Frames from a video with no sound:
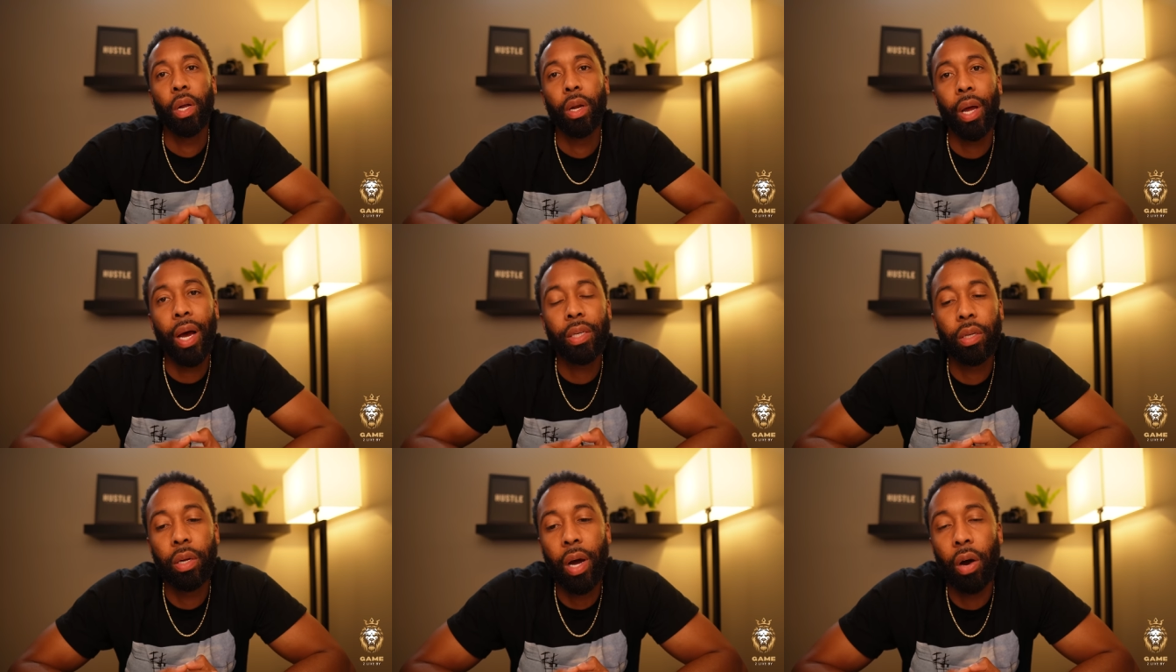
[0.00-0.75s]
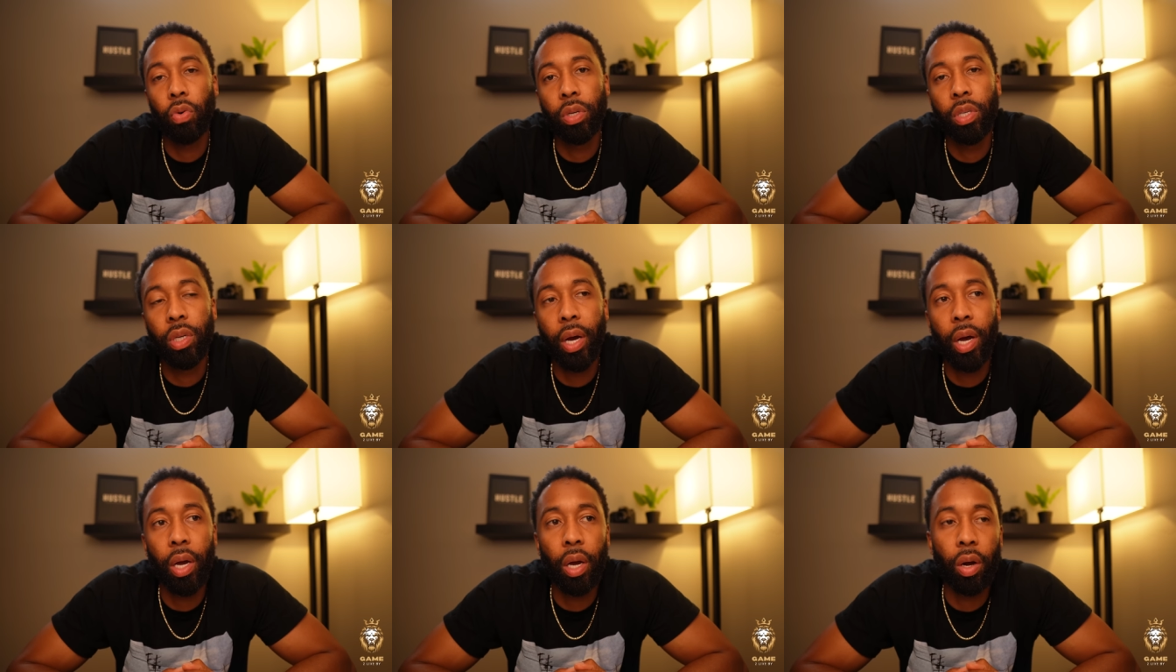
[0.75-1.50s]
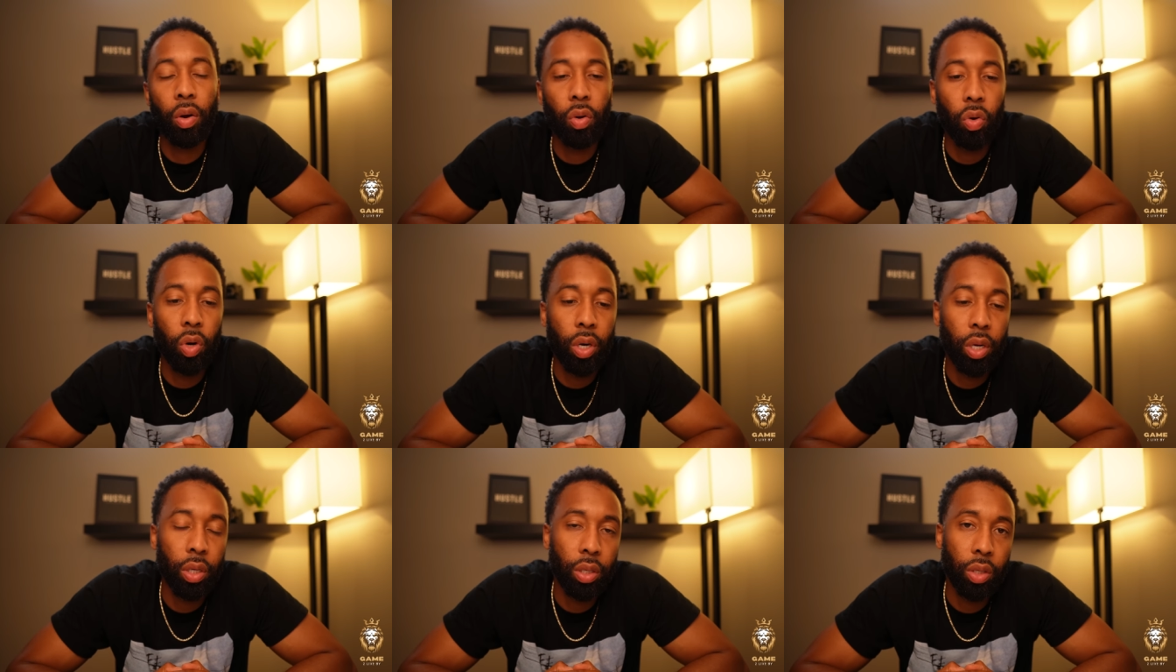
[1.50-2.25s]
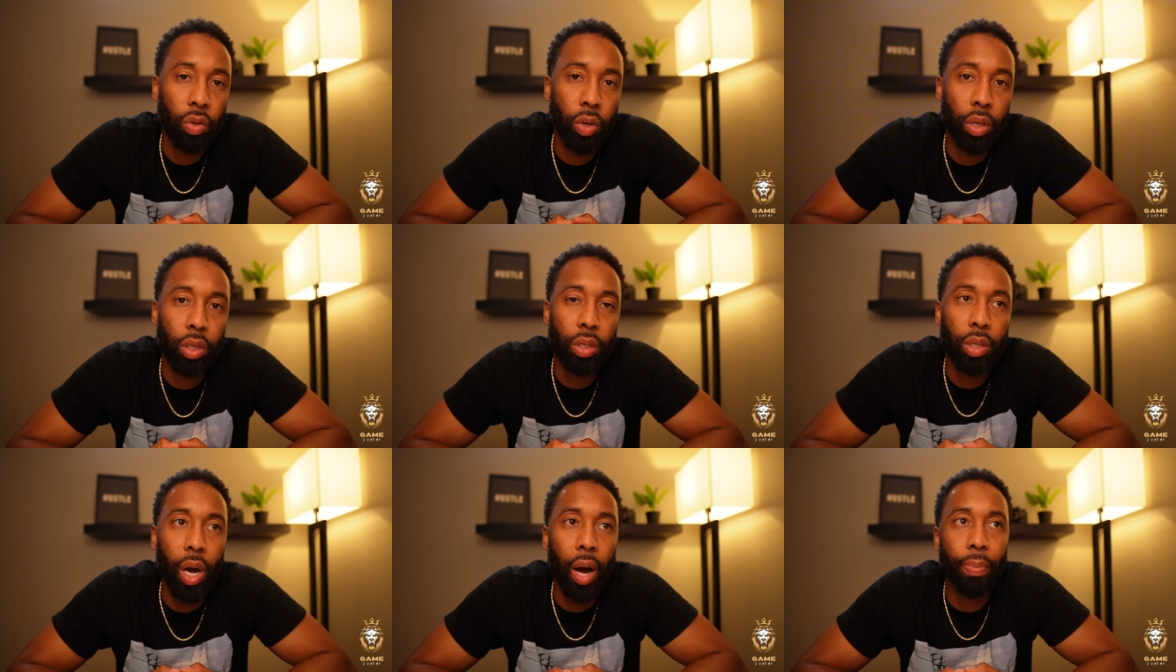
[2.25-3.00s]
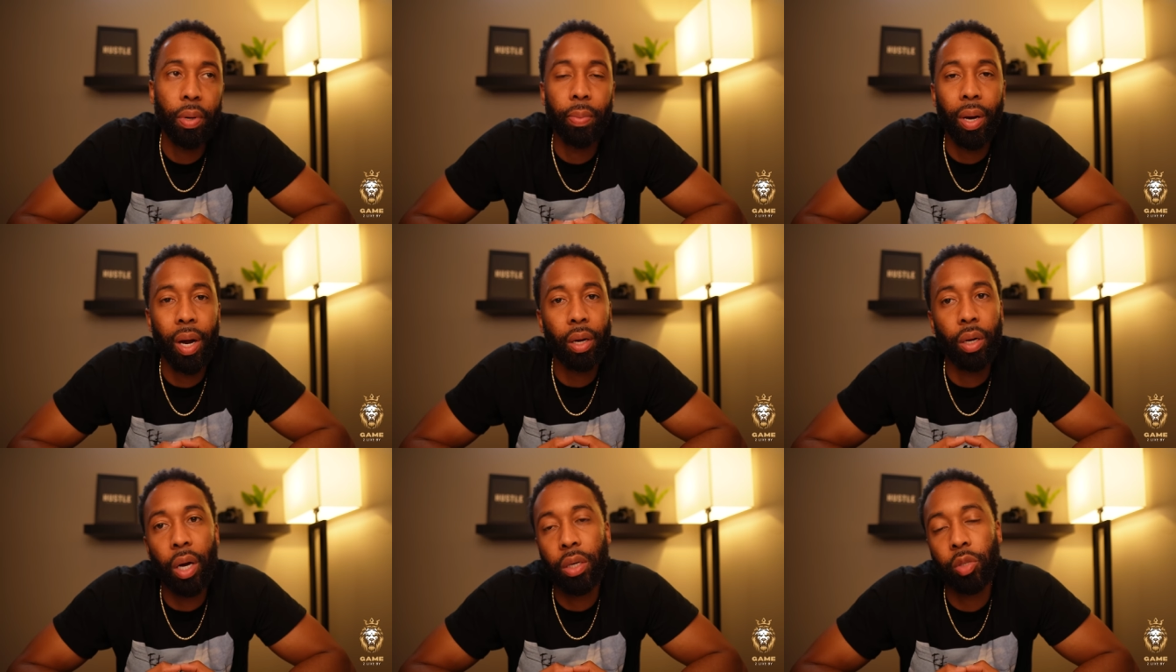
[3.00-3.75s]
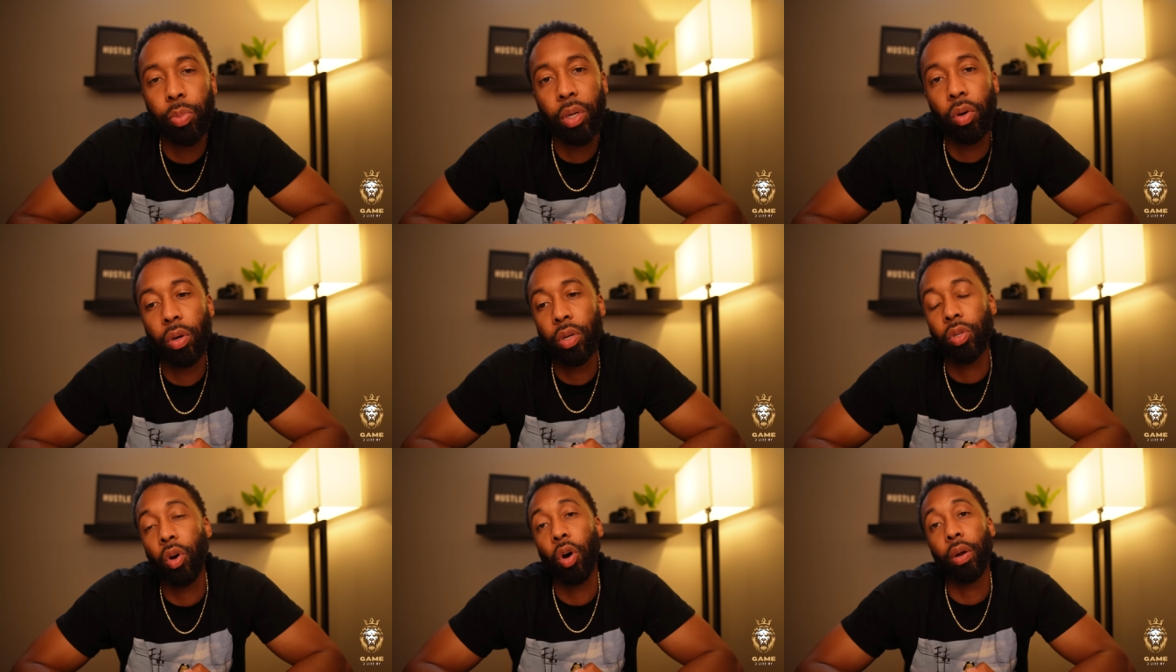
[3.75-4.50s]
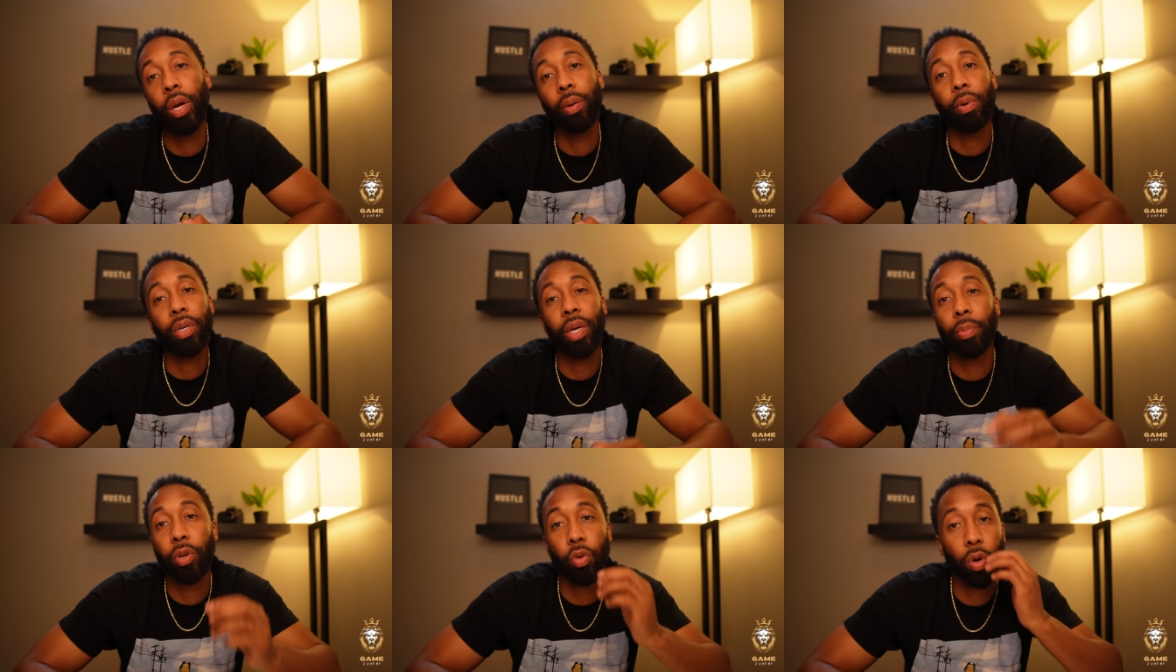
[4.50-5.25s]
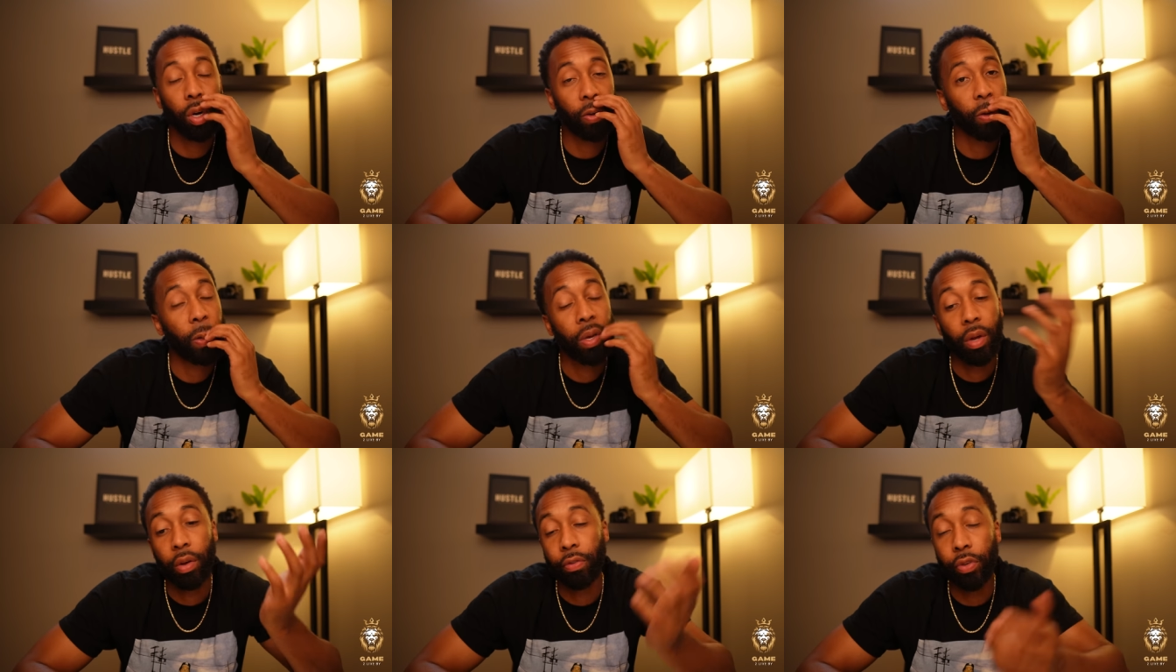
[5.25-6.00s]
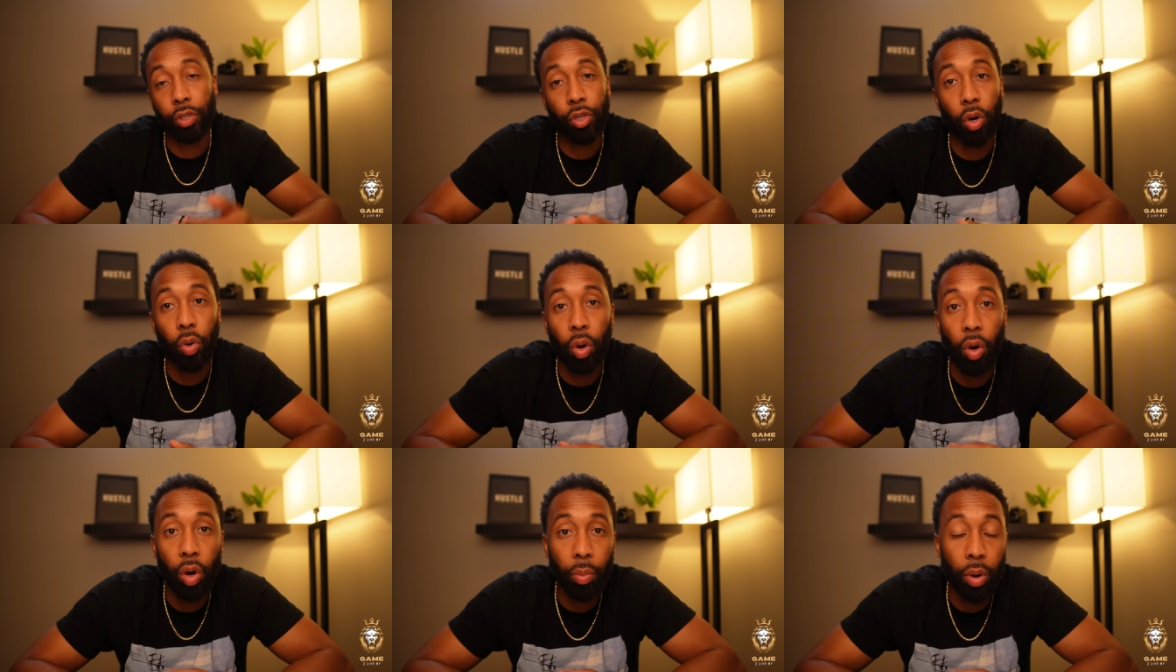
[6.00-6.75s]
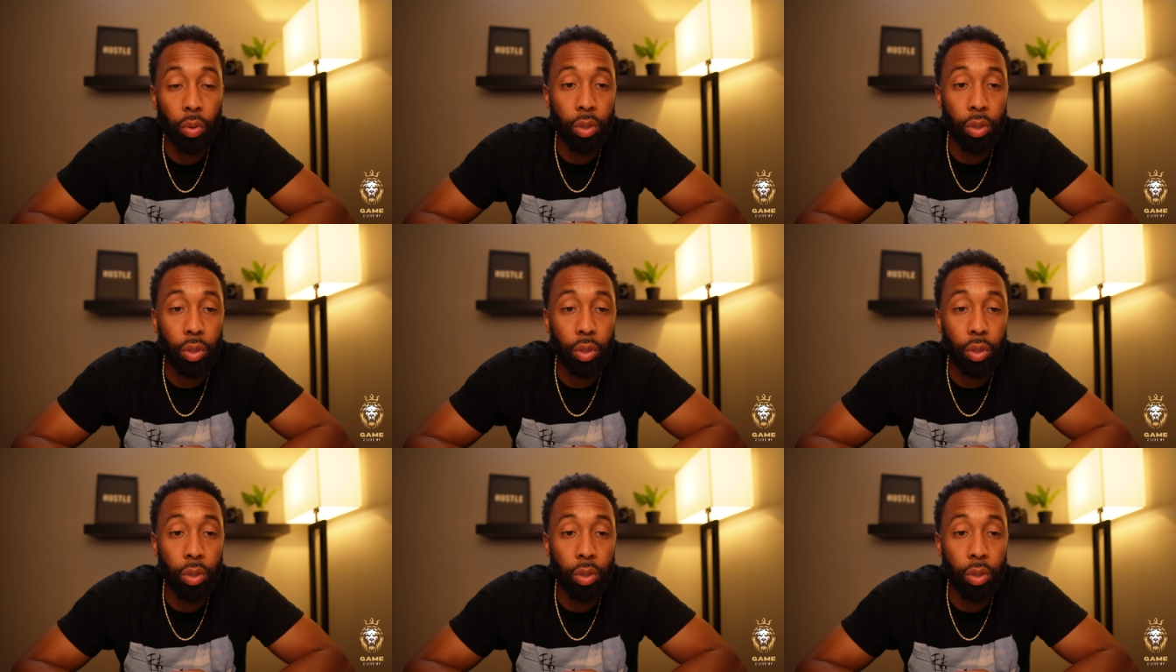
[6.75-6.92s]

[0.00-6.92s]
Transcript: Lastly, I would say on this on this topic, man, I could, I could speak on this all day because I've been doing it for so long, bro.